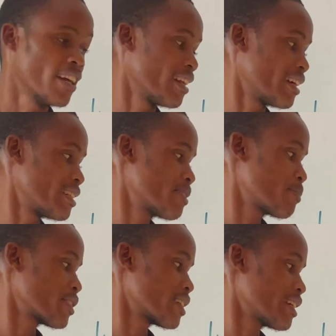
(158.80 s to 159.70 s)
Now, this
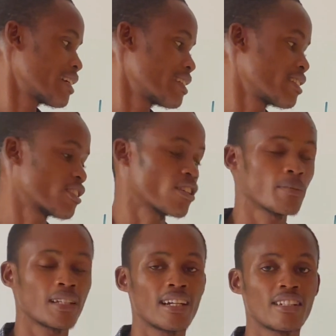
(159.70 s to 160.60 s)
prostatitis
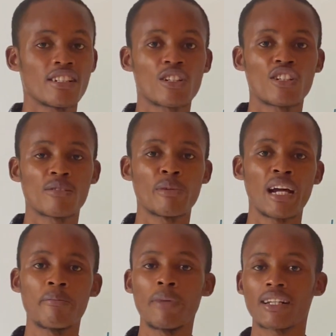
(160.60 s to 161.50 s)
sometimes is caused
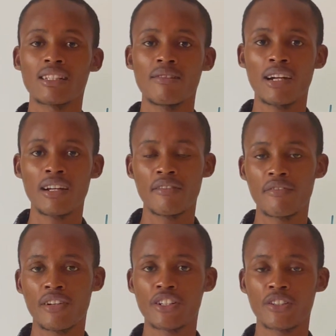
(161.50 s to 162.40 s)
by bacterial
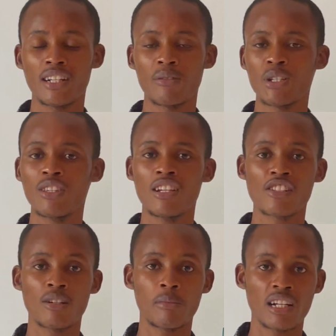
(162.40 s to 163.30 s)
infection. Now, when you take
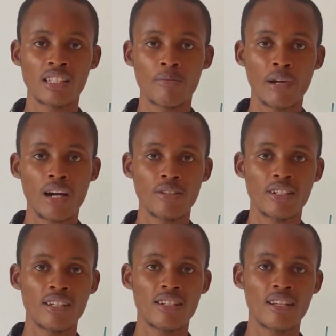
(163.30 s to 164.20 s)
some
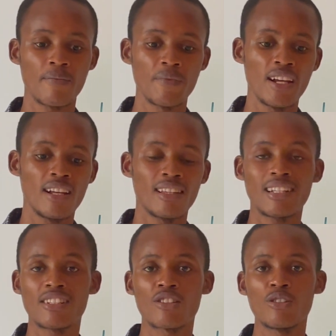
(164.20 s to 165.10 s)
antibiotics,
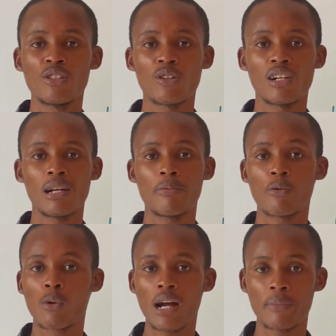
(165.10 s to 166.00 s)
that is going to help
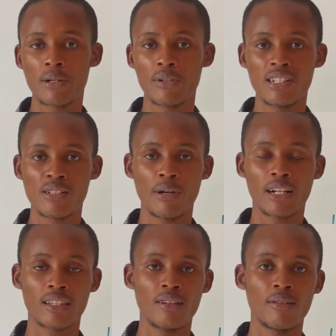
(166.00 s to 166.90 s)
wipe away this
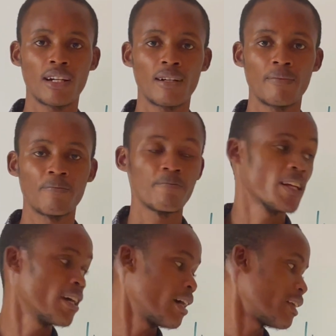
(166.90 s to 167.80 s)
bacteria
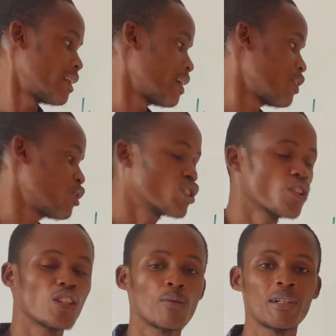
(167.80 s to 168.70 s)
and then you also
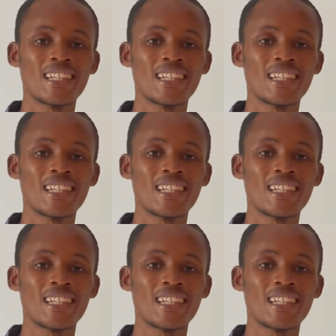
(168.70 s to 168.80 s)
need to be